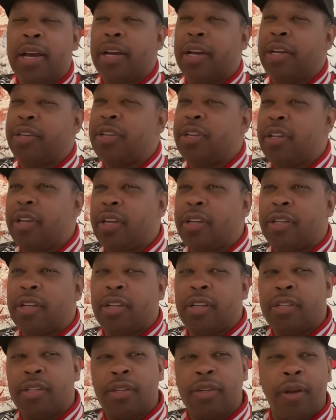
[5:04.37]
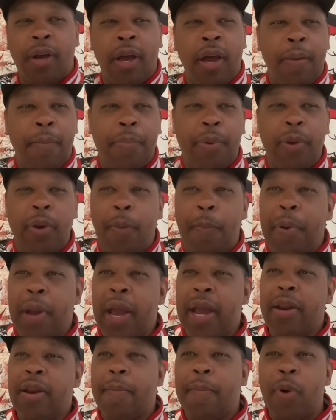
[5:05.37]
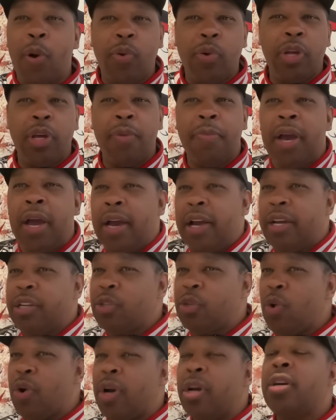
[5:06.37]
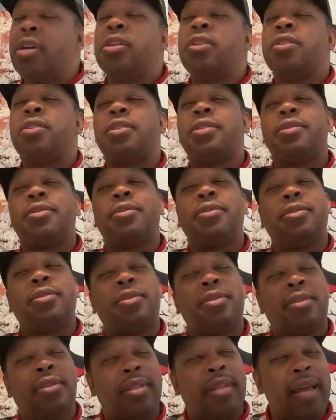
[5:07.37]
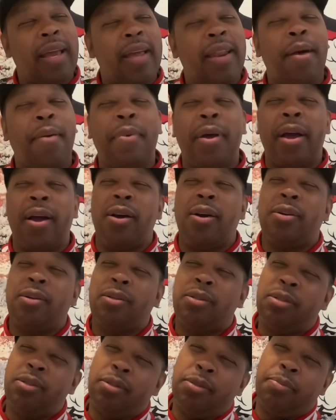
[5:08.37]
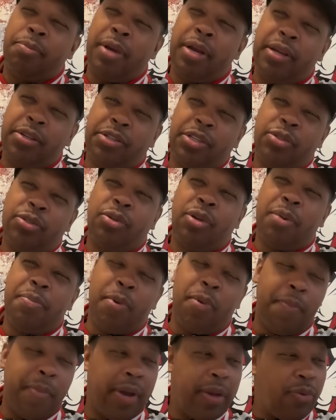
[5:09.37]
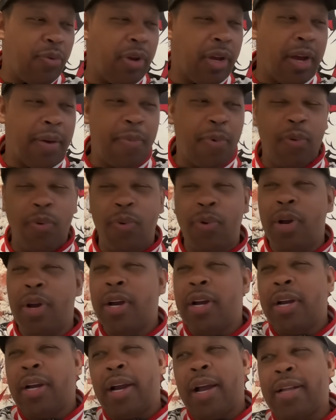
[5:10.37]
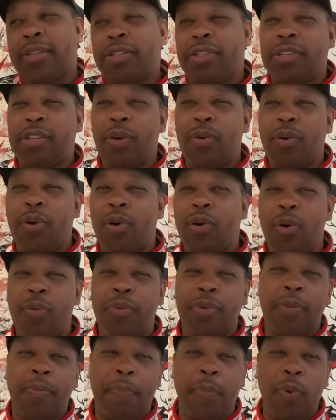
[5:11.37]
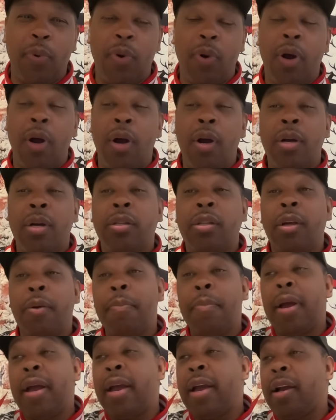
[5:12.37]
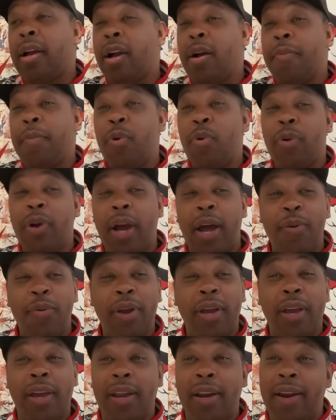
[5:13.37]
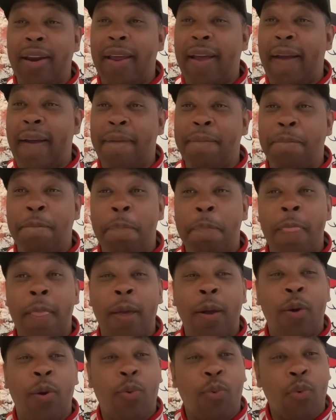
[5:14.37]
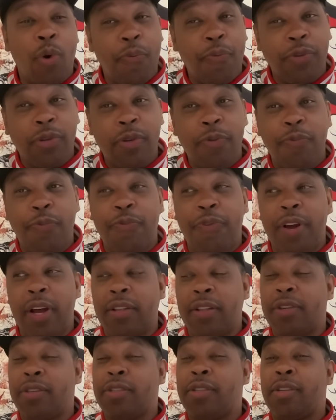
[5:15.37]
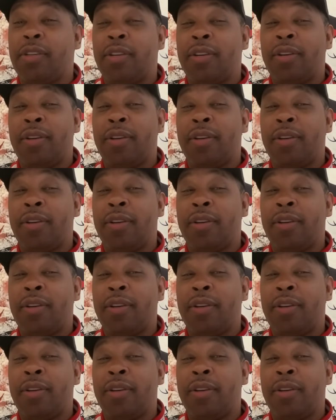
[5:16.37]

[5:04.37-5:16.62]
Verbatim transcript: it's a, it's a pure pandemonium, it's going then I'm like, oh man, Jizzle, come on, man, you come on, got yourself caught up with the bull. The man come on, got on the internet, ruffled some feathers,